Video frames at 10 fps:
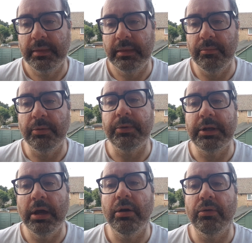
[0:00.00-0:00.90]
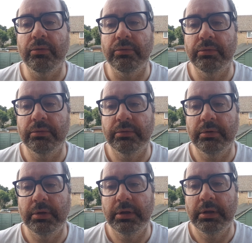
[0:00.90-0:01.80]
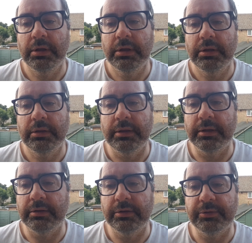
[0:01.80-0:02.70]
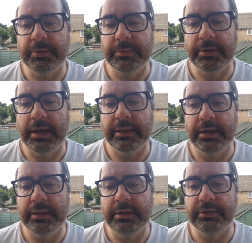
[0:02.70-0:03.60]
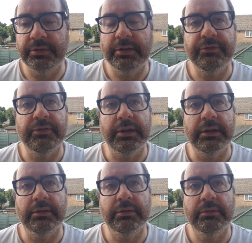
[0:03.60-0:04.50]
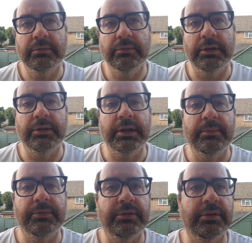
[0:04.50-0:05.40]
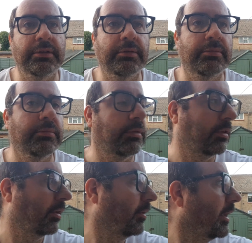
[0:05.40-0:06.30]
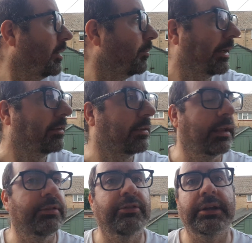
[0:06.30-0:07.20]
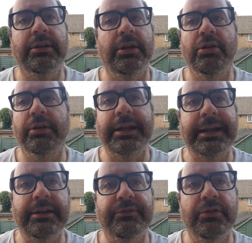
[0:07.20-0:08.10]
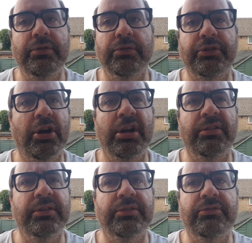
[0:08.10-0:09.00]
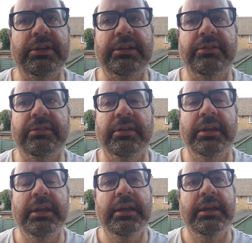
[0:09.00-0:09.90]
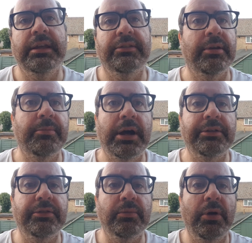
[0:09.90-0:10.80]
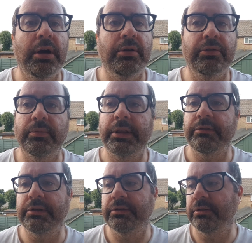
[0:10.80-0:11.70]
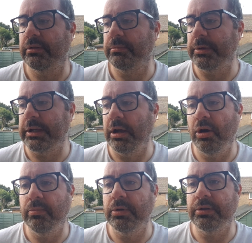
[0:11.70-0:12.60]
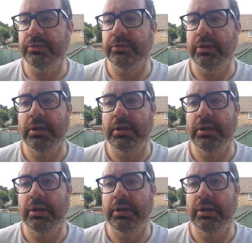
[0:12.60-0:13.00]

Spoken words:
But we know that there's lots of people out there that are suffering, whether it comes to big suffering like not getting any food or dying on the streets in some parts of the world, or whether it's being homeless